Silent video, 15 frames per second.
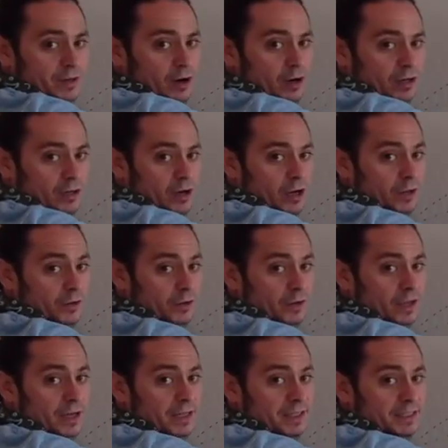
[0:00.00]
our other
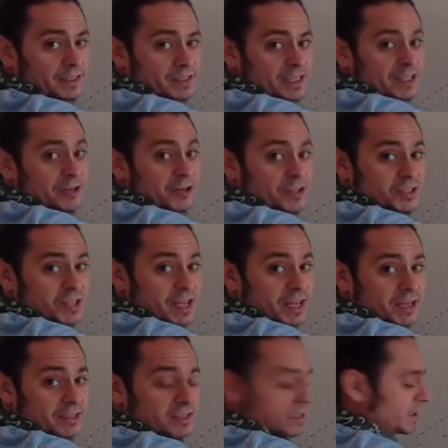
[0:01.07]
lines intersect.